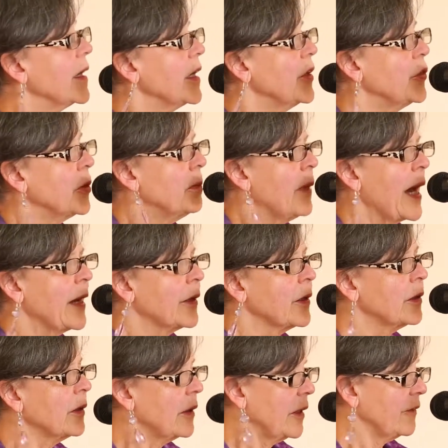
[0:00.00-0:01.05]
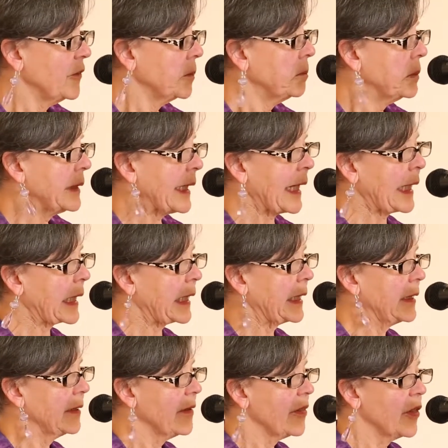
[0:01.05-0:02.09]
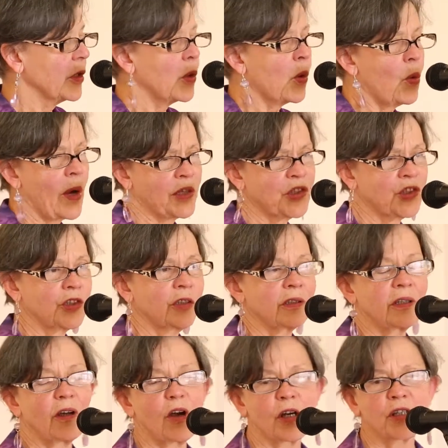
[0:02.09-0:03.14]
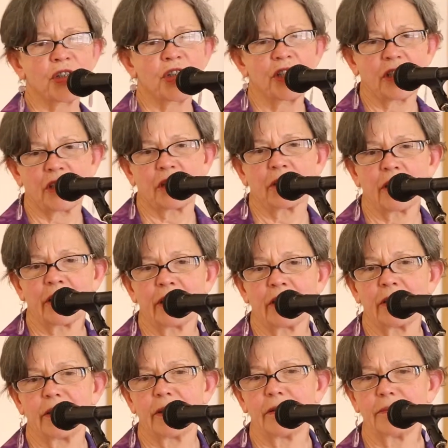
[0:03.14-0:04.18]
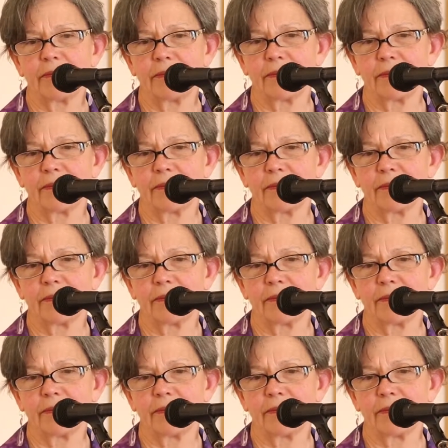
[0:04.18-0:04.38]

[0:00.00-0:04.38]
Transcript: In the matter of a blink, the question articulated.